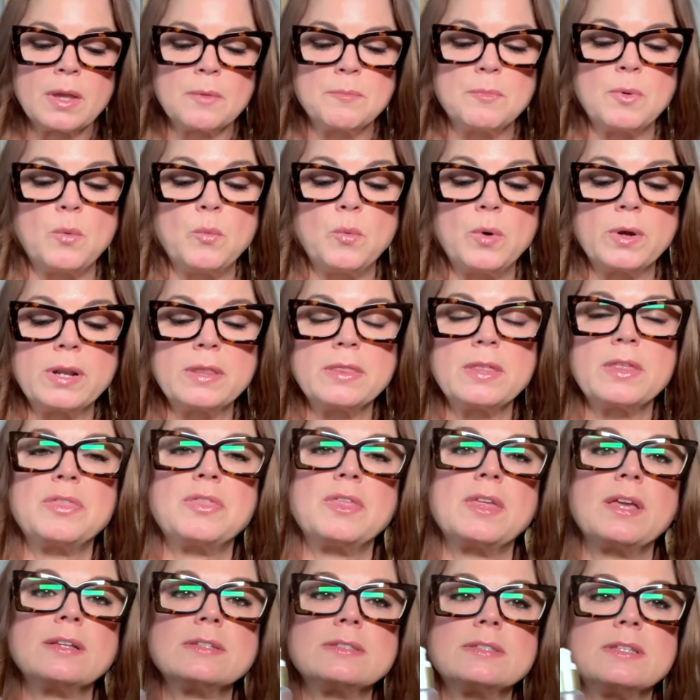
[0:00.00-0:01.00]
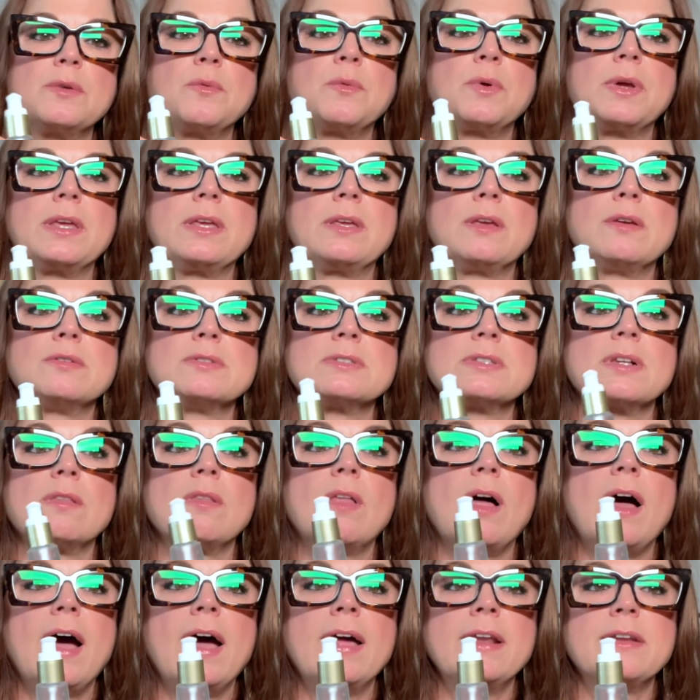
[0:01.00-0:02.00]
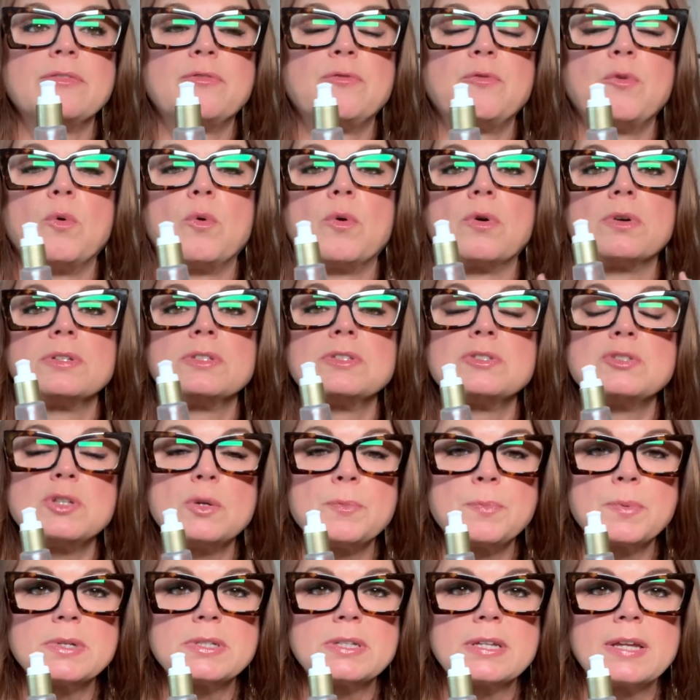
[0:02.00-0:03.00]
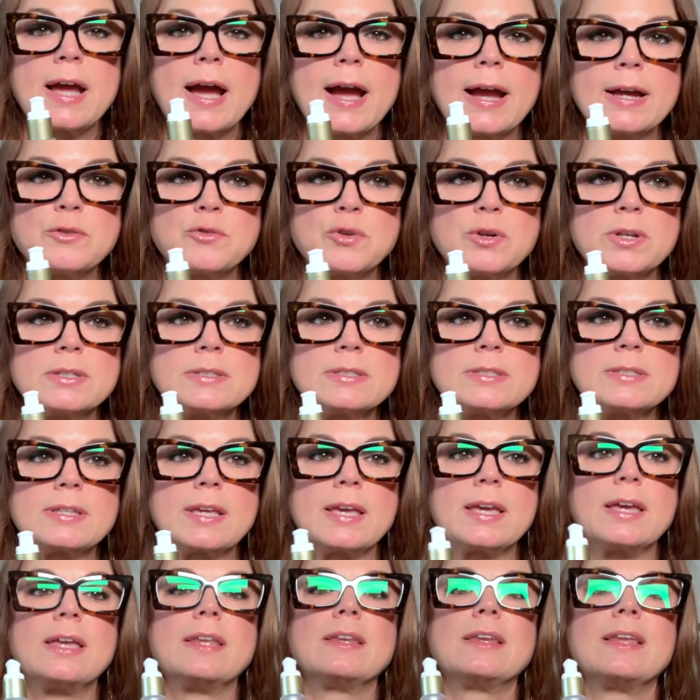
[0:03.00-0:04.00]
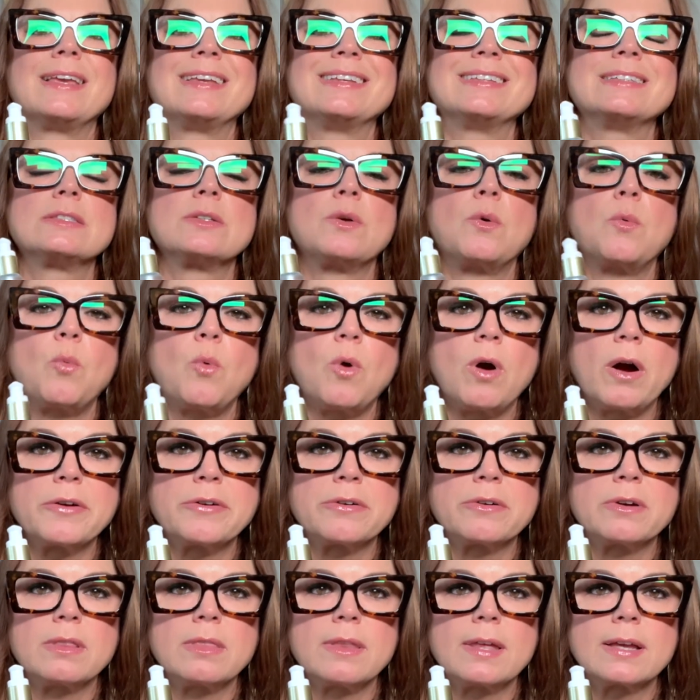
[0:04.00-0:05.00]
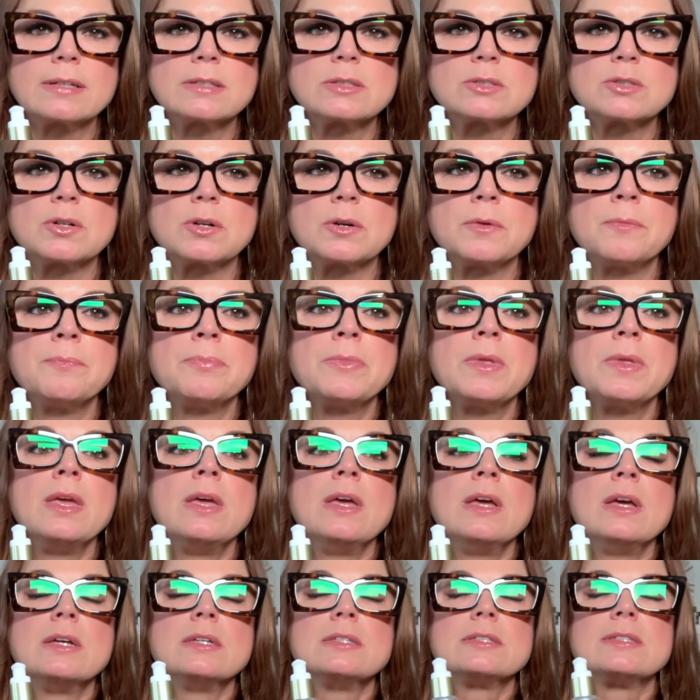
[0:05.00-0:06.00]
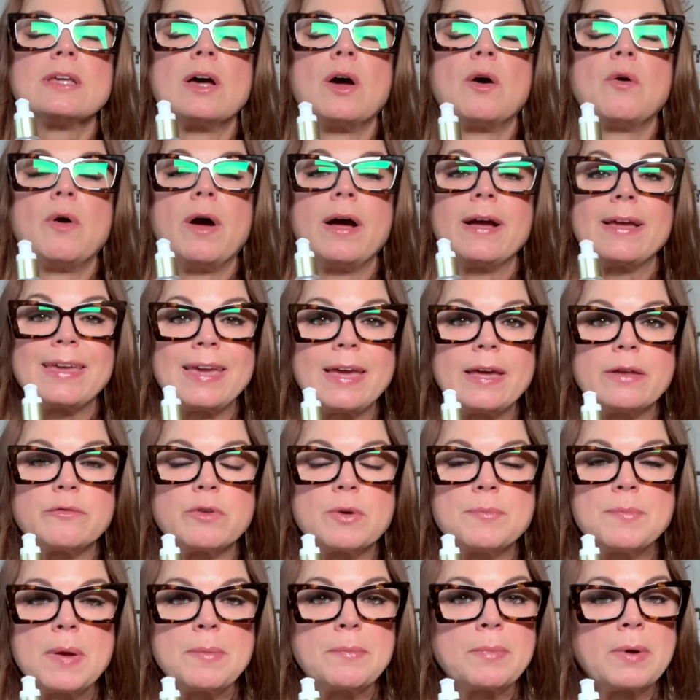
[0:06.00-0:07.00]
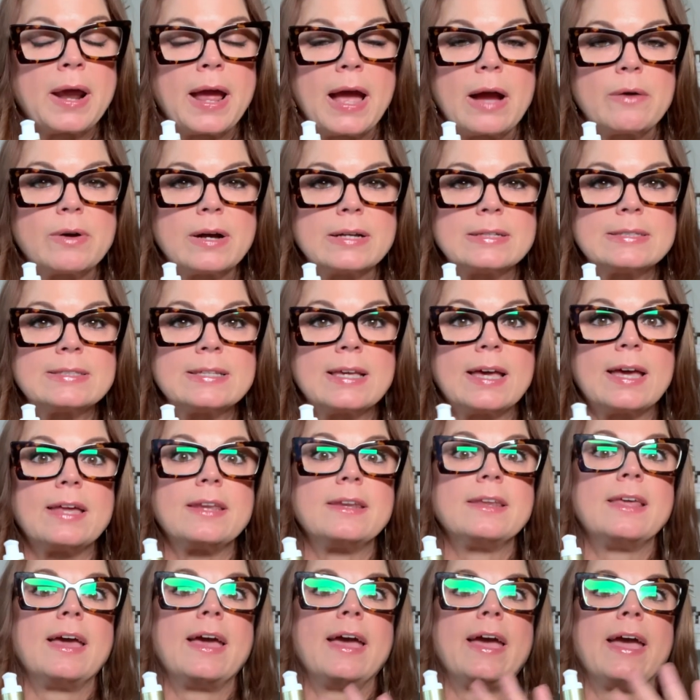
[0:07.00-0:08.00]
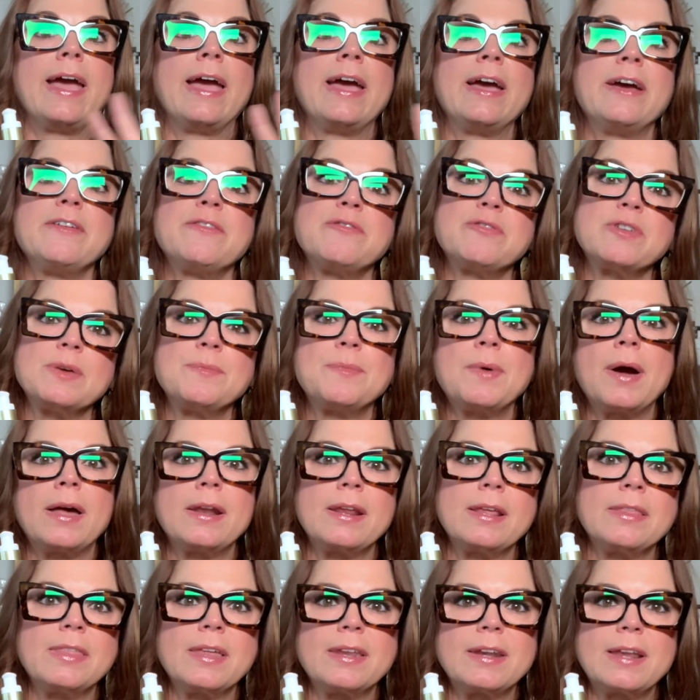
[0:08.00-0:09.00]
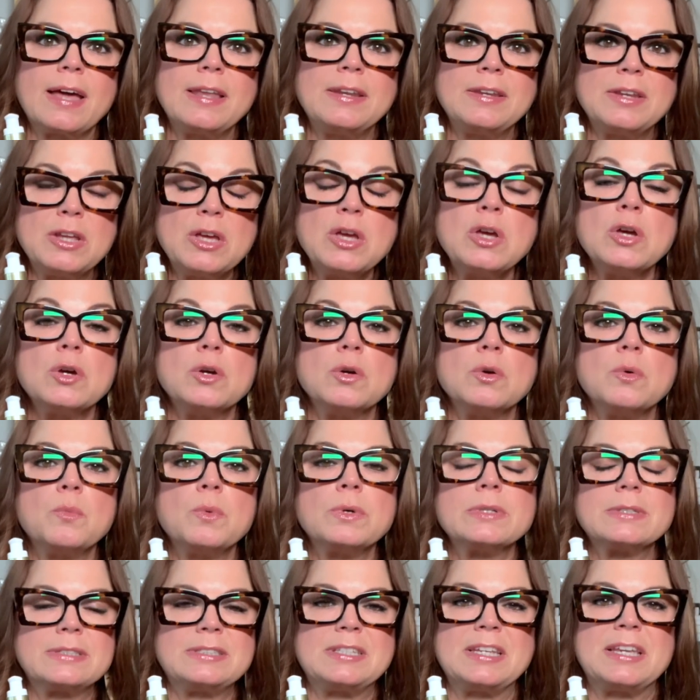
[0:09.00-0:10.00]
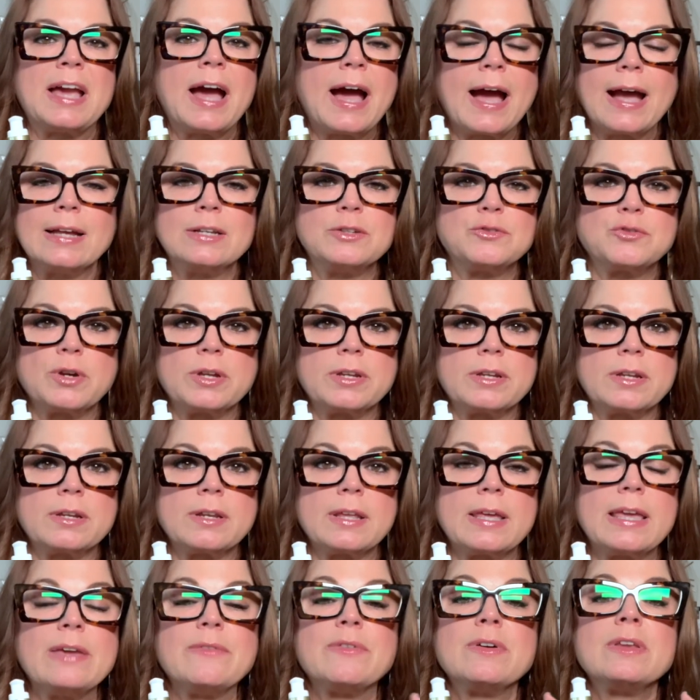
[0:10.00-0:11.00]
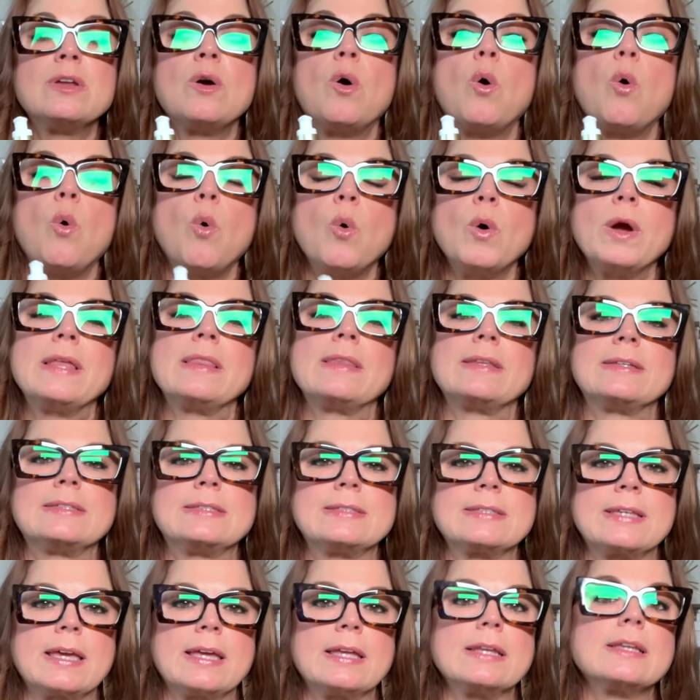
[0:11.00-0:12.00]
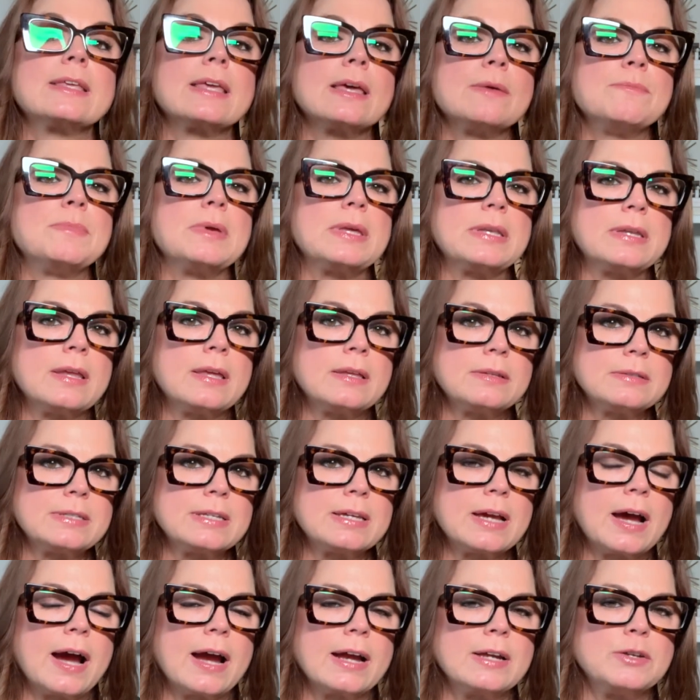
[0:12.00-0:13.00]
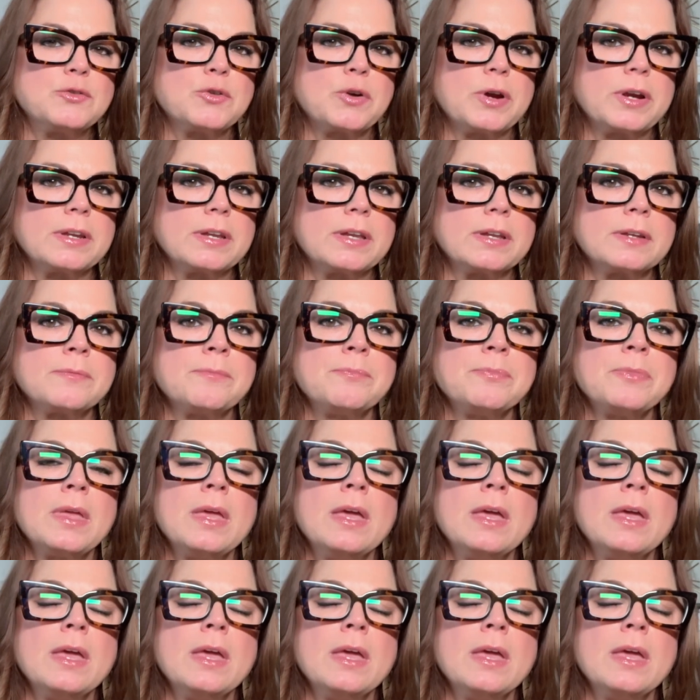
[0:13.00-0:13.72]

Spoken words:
But one of the things that we use a lot for super dehydrated skin is Water Elixir. So again, remember how I said everybody that I knew was dehydrated. Even oily skin can be dehydrated.